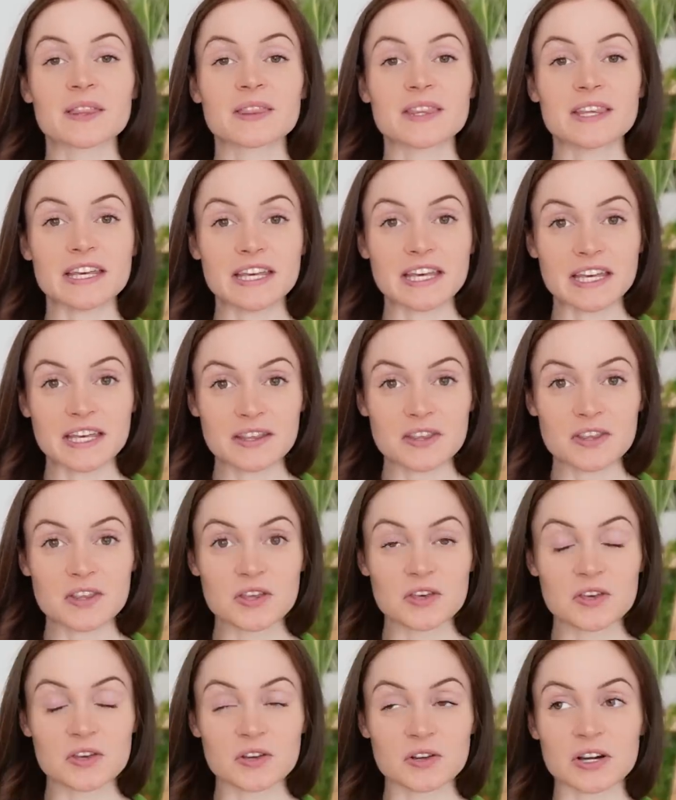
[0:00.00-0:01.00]
the
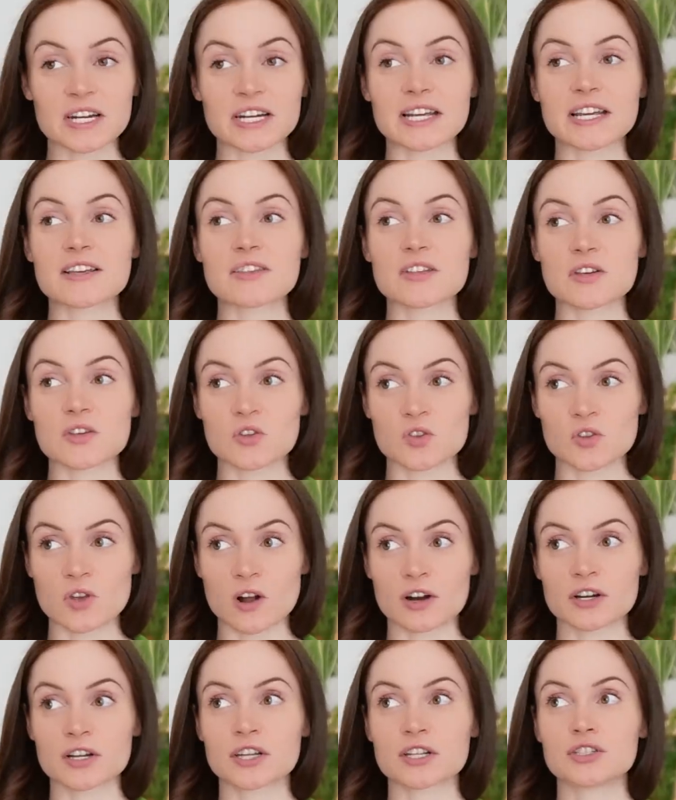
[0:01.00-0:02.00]
insecurities
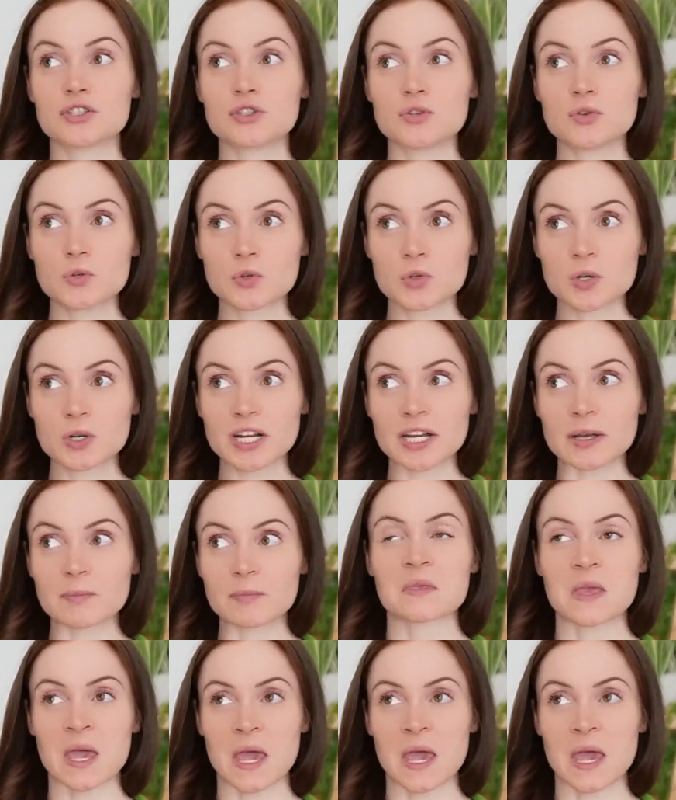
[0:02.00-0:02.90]
started to creep.